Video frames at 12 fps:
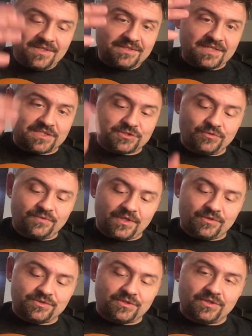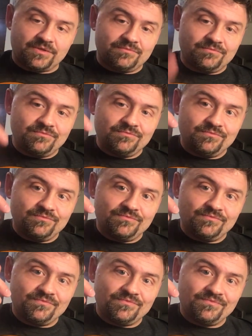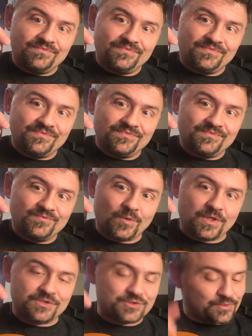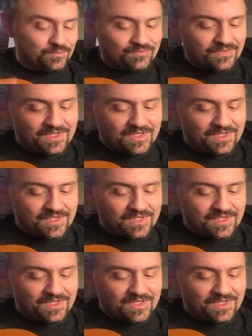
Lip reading: next 2 fingers on 1 and 2.